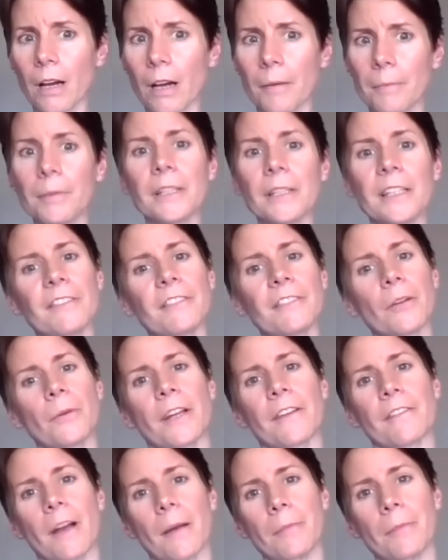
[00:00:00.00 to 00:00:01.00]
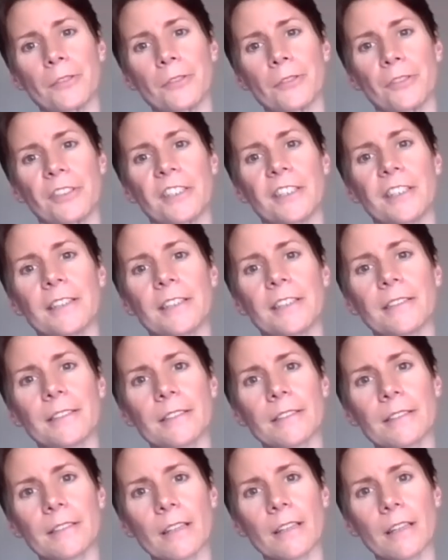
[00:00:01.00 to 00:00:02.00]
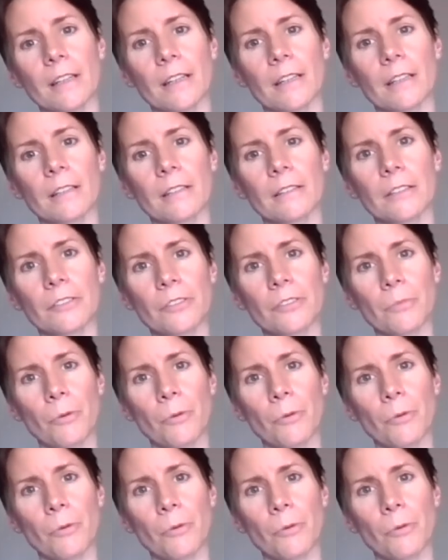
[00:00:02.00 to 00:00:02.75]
uh, believe that we have opportunities uh, to